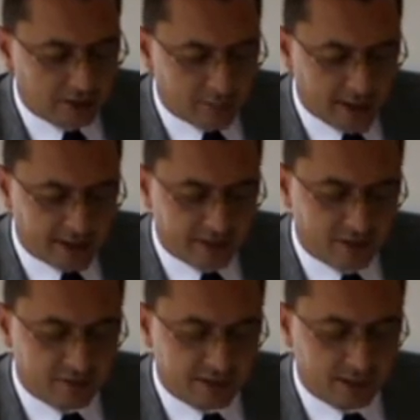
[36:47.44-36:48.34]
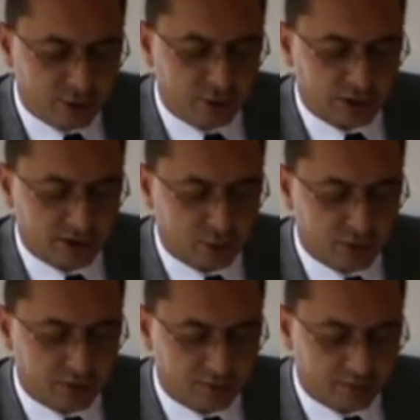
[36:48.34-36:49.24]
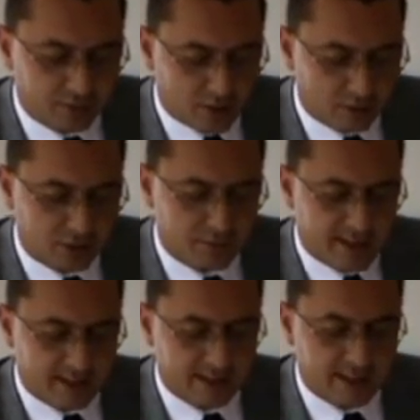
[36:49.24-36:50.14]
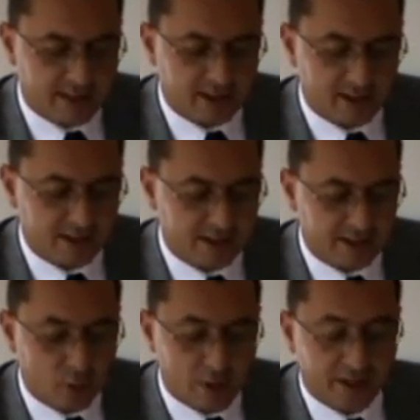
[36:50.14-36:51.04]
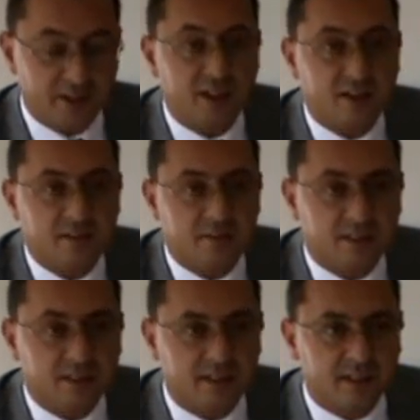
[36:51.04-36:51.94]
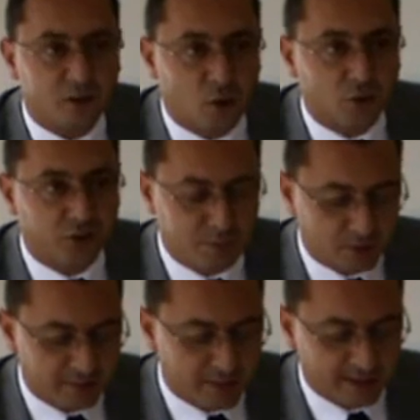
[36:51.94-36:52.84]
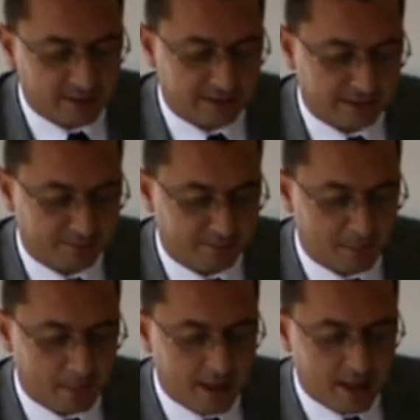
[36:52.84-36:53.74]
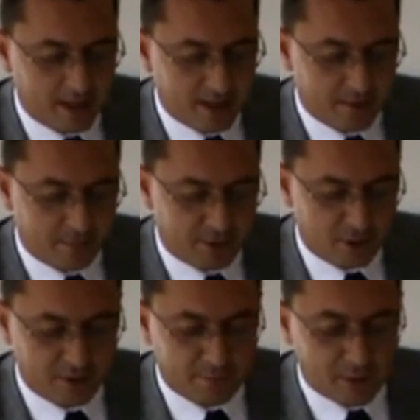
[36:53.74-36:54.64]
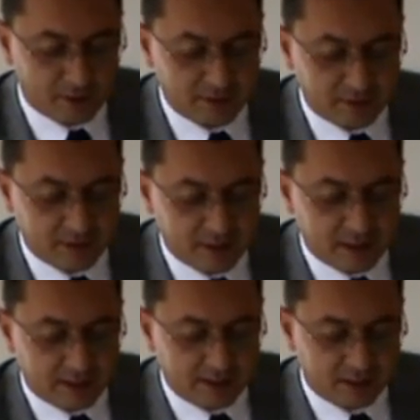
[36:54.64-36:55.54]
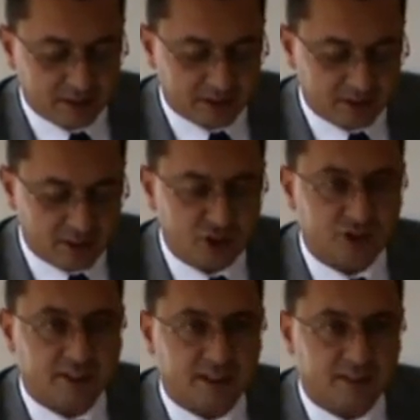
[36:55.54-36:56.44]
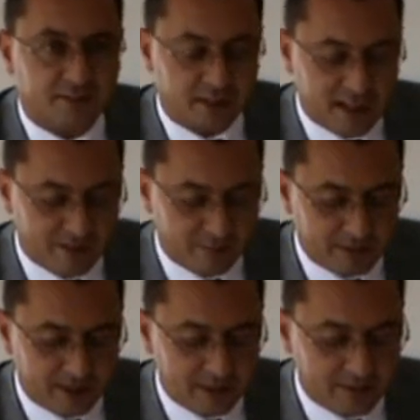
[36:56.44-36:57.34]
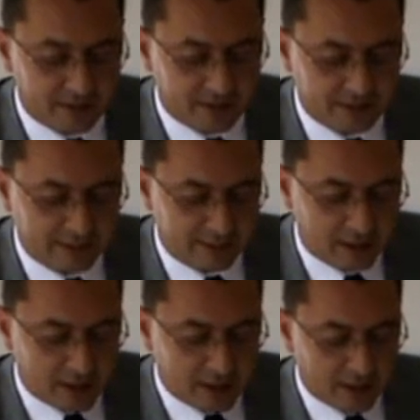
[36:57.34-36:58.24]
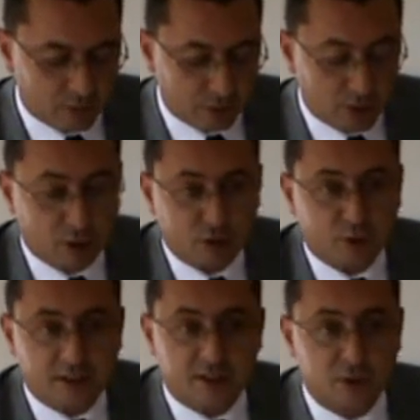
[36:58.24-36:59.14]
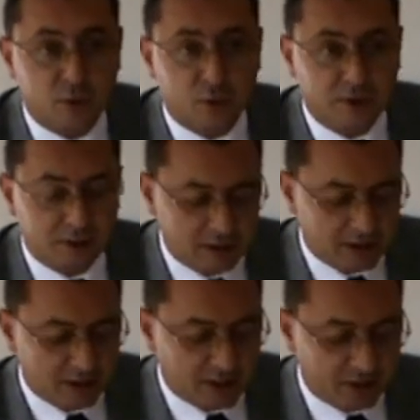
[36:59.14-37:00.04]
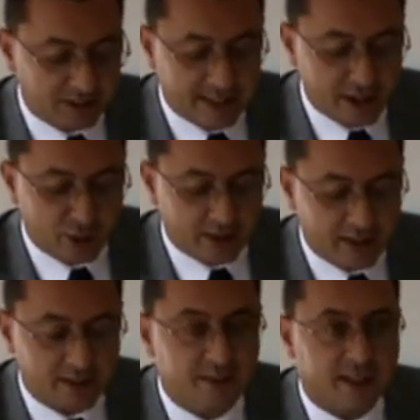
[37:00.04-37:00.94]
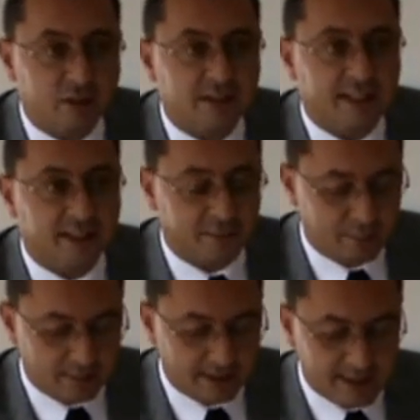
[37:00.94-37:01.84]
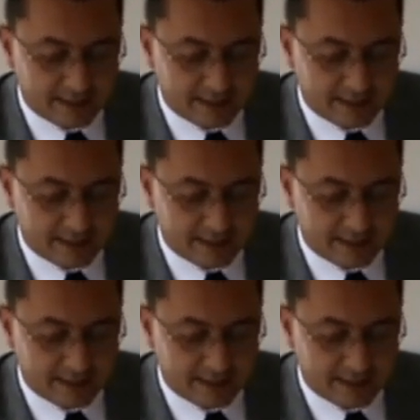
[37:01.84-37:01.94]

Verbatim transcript: The market-driven solution would also make the lenders aware of uh, their own responsibilities. Beyond the point, the restructuring of the government activities uh, would also include a rescheduling of the outstanding public